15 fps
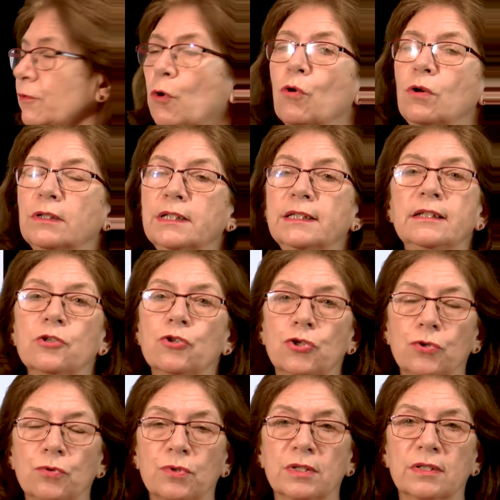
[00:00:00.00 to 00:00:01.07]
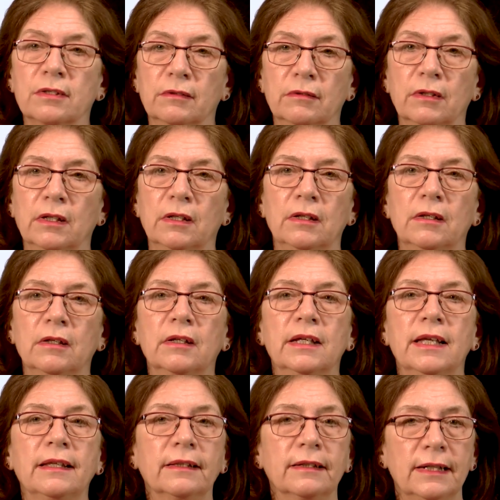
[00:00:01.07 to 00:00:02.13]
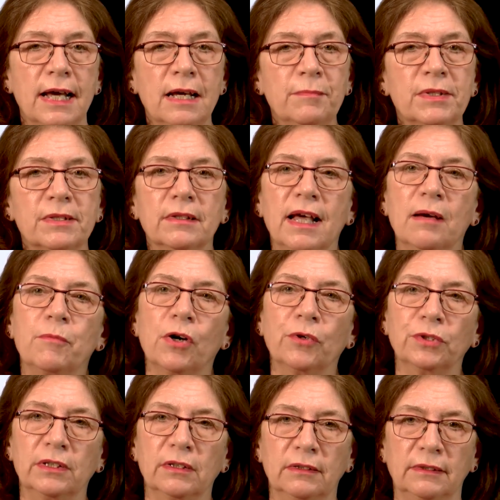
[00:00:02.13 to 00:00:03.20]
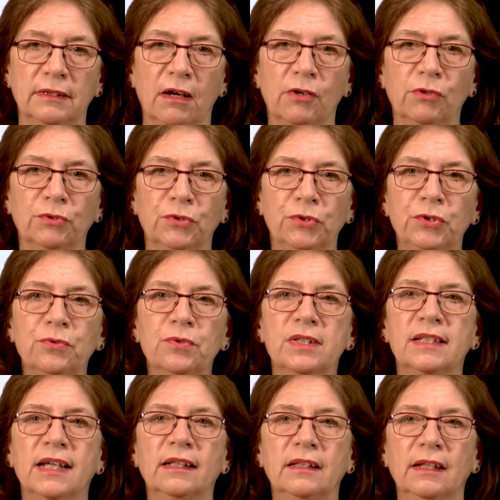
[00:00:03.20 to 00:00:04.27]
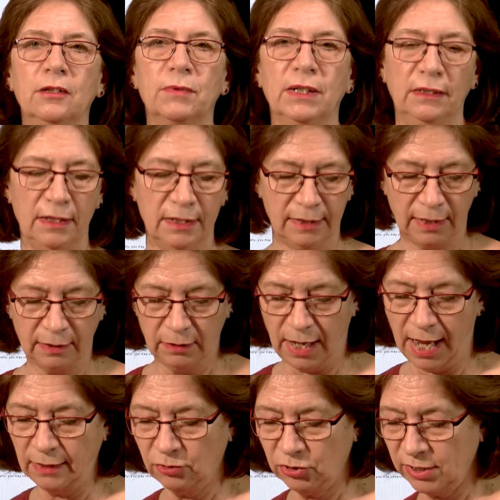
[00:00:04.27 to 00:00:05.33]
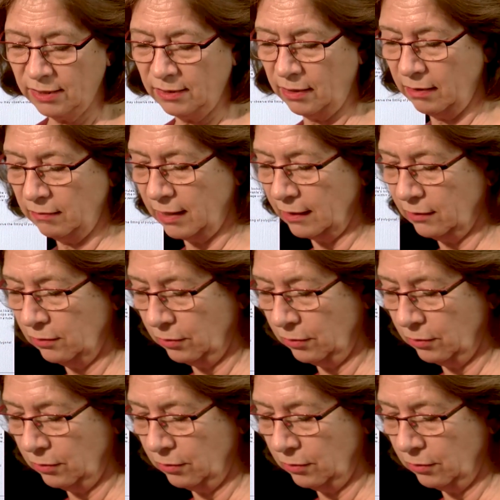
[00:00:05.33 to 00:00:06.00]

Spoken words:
all the tissues in the labs about how to use that and what is that address that